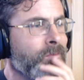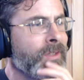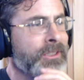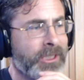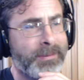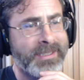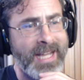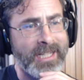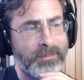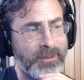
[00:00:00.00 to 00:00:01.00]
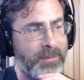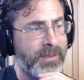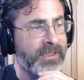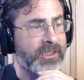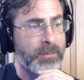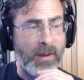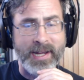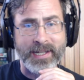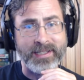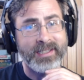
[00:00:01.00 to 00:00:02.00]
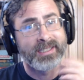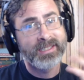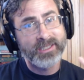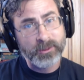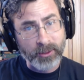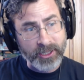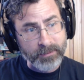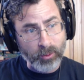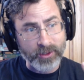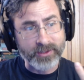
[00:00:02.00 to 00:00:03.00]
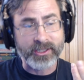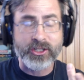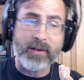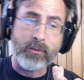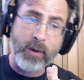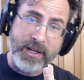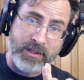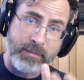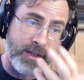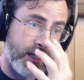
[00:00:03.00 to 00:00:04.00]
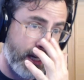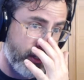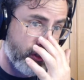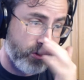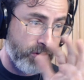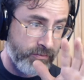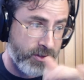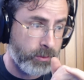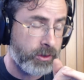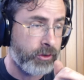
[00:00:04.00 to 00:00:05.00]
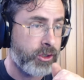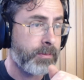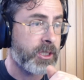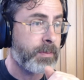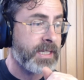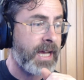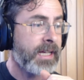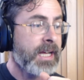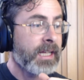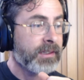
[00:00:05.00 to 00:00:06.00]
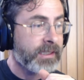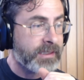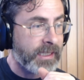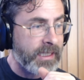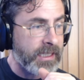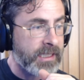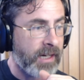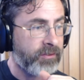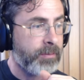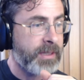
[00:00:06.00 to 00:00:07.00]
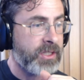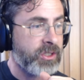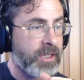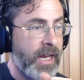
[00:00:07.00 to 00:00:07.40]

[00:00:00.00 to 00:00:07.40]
Ship attack's pretty big. Spying is pretty important unless you have ways to mitigate it. So don't fiddle with those too much. But yeah, let's get into governments.